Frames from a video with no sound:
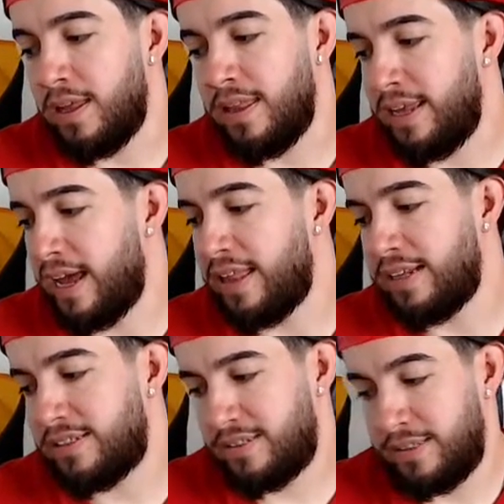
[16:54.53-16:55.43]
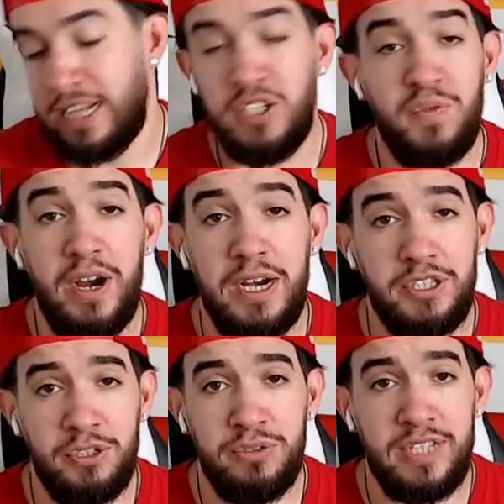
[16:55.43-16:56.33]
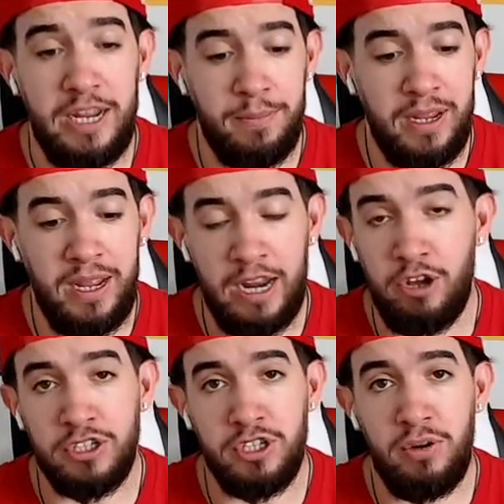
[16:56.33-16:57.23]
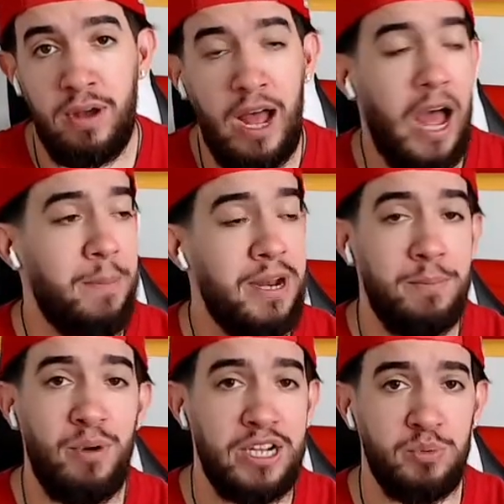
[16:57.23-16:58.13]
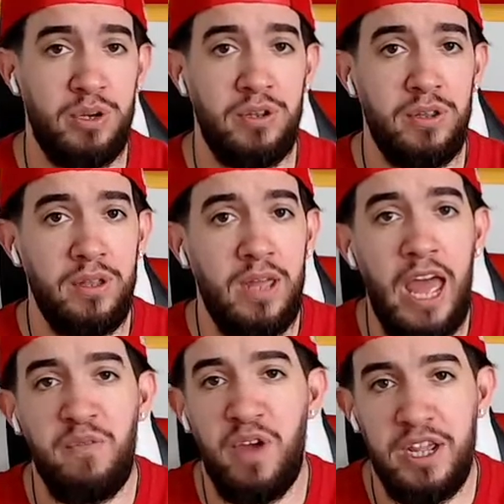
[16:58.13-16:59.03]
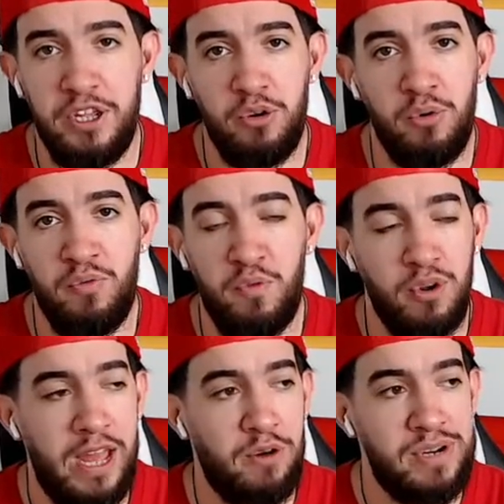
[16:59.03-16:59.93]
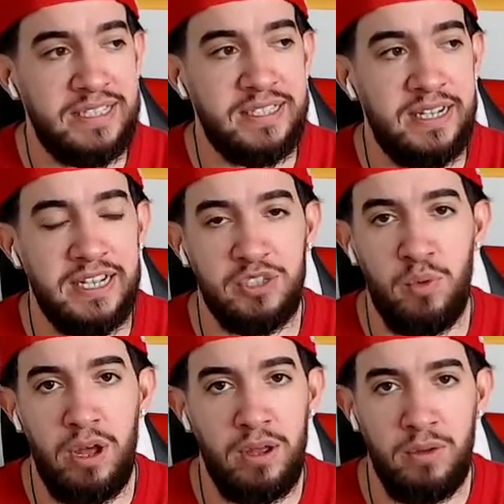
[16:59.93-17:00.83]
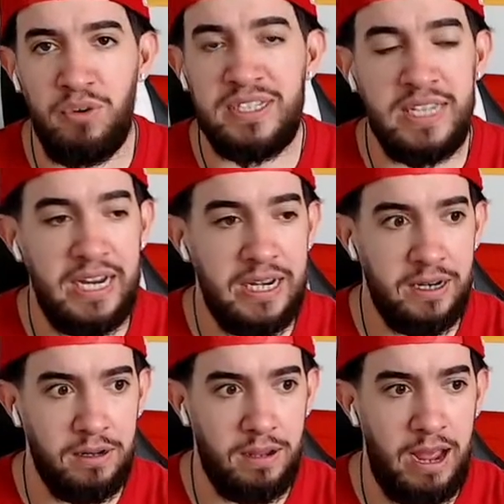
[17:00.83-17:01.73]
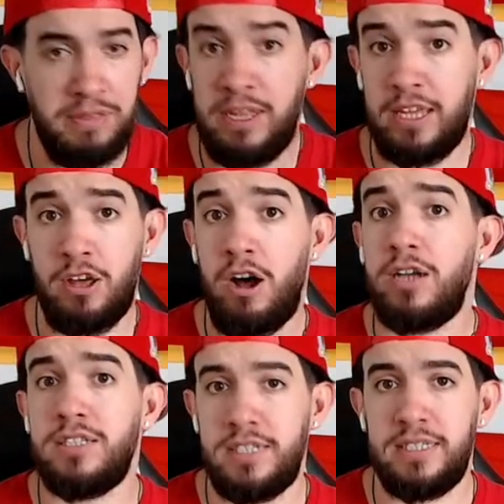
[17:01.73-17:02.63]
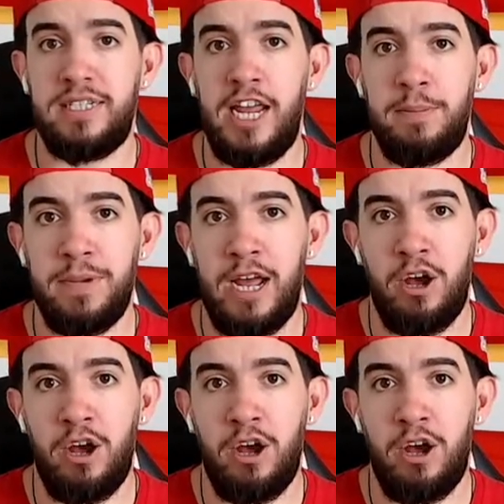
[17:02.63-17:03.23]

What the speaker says: Yeah, that's a very true statement. And also, I've been impressed with FAU for that reasoning as well. We've seen, I think, constant tape now